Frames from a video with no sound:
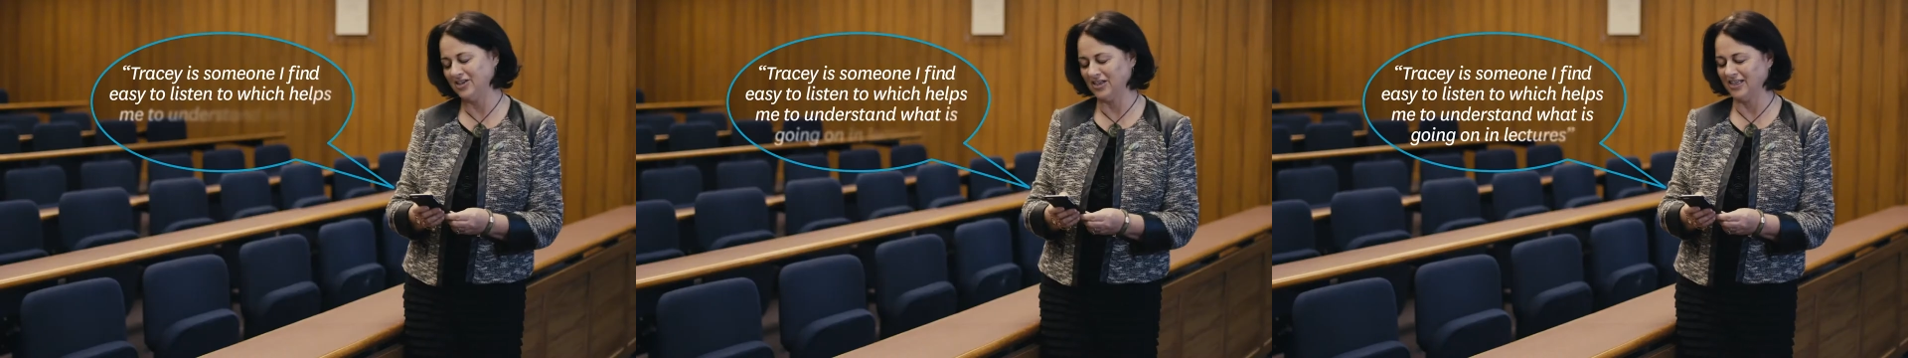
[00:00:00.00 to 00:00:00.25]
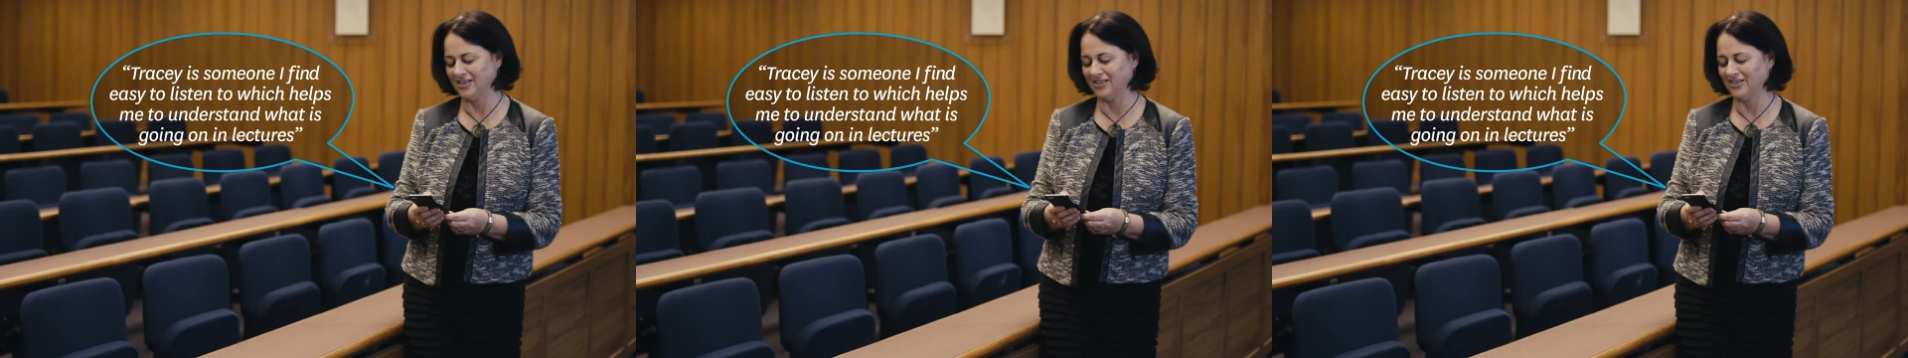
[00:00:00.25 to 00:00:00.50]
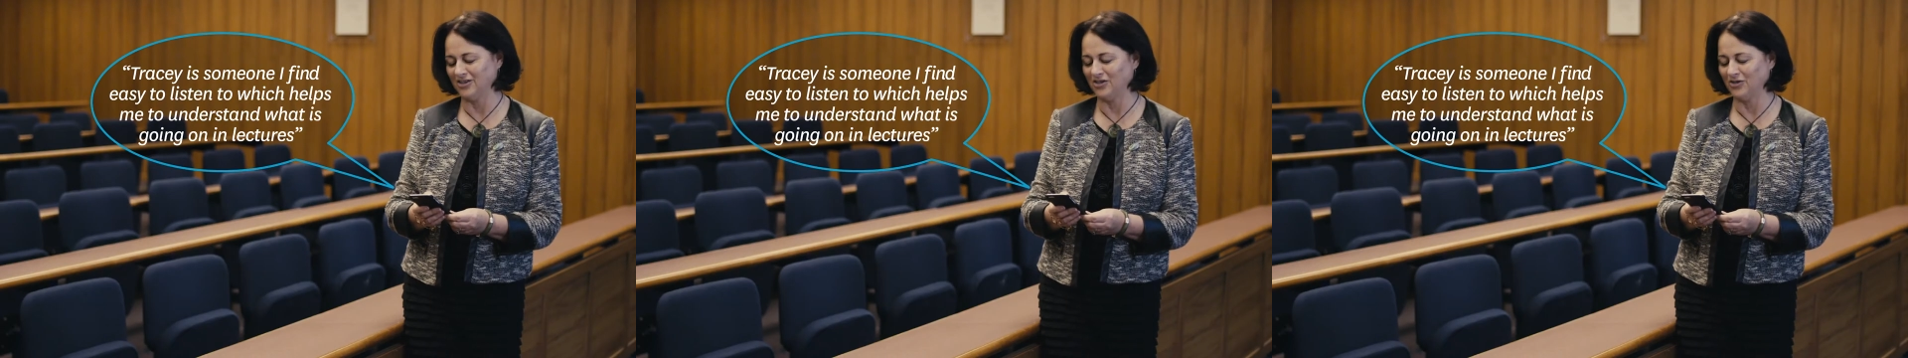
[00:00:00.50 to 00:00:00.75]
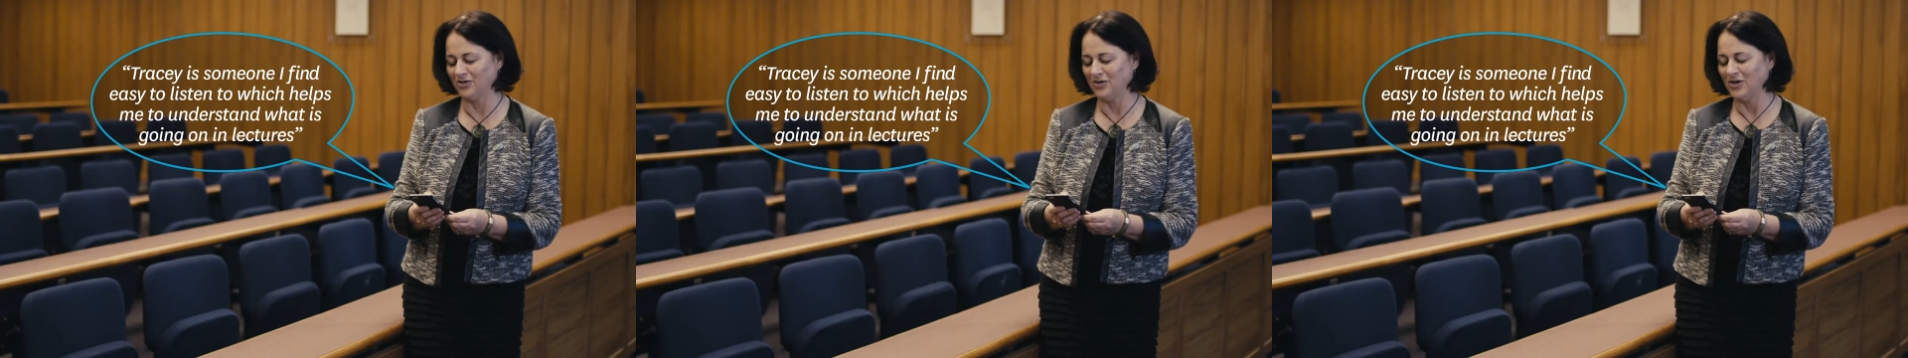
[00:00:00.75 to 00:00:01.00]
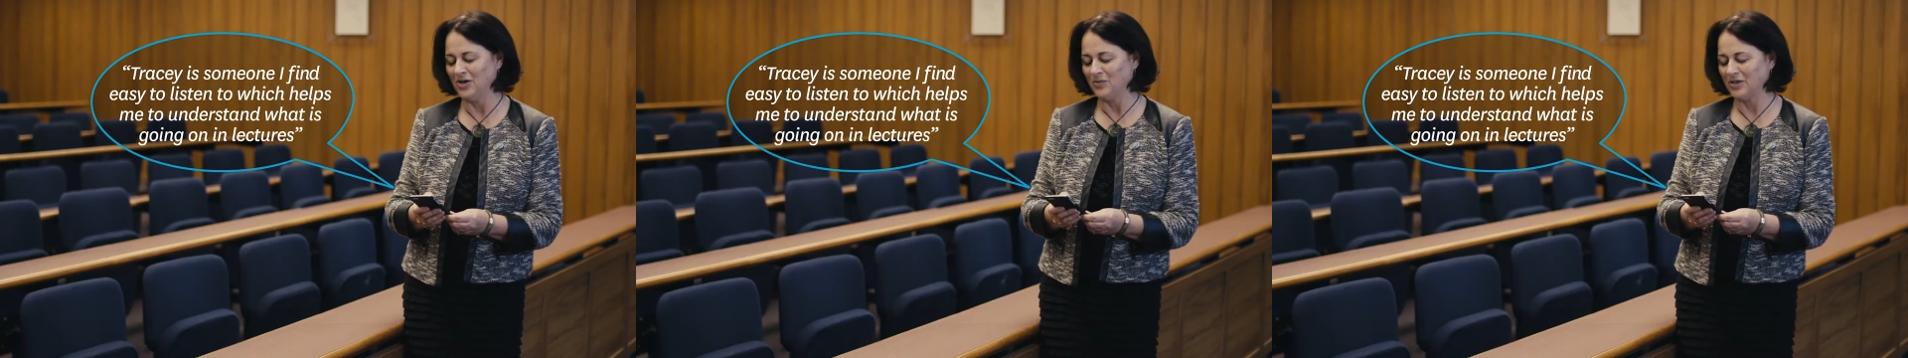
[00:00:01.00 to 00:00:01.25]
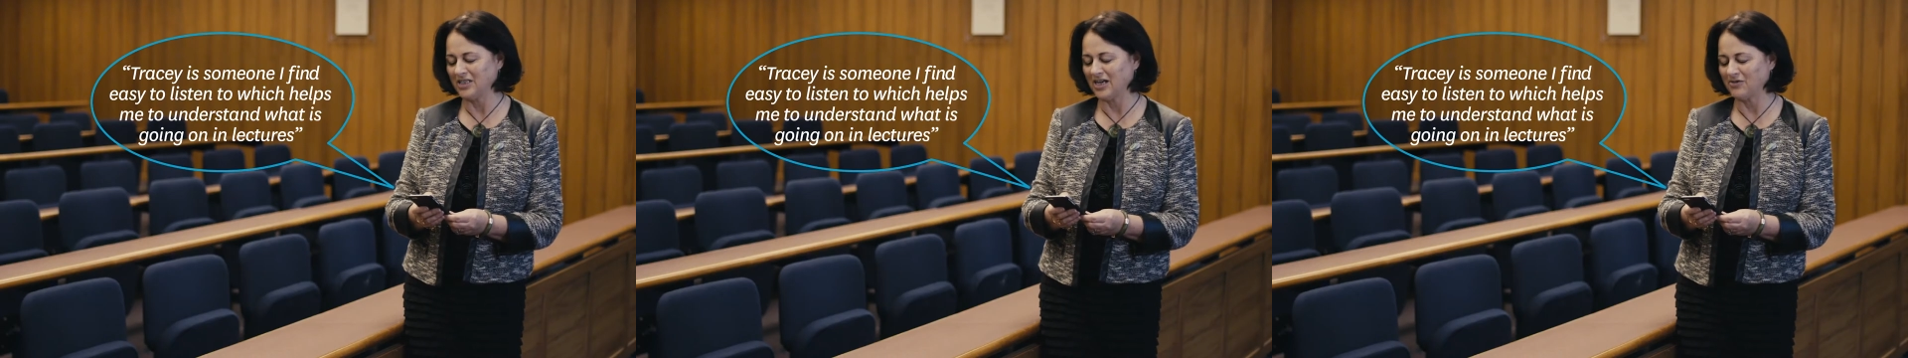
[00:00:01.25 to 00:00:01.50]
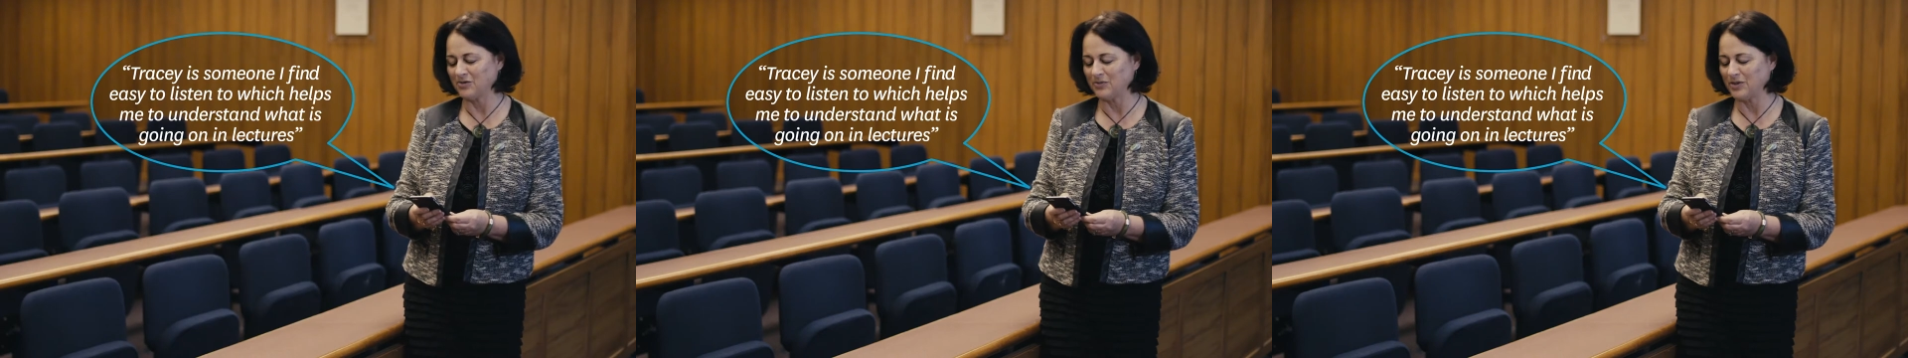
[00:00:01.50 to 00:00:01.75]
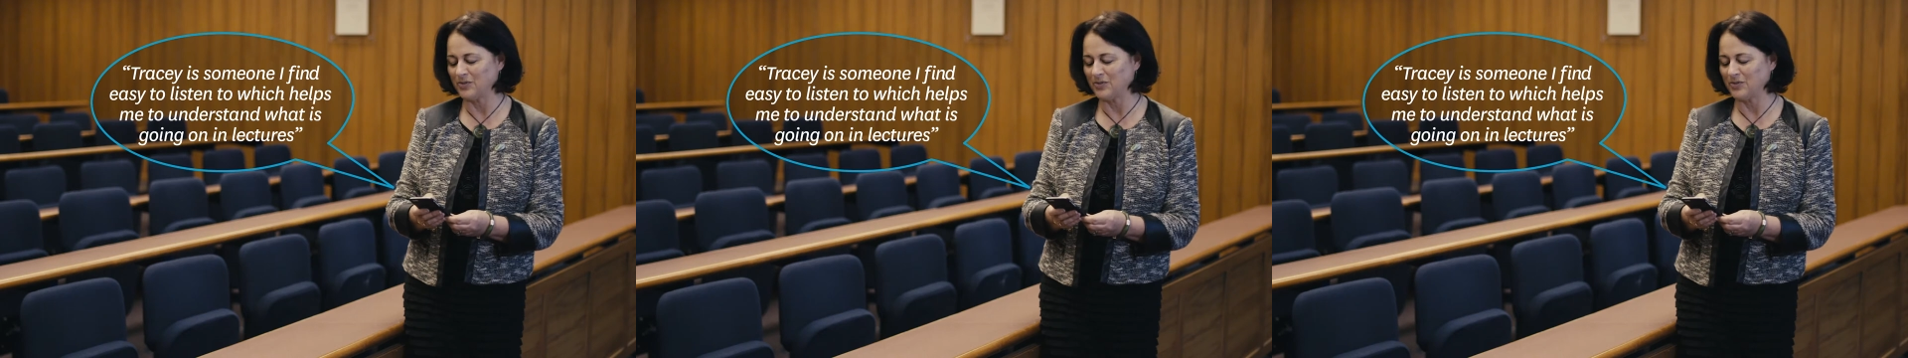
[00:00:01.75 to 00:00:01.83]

to listen to, which helps me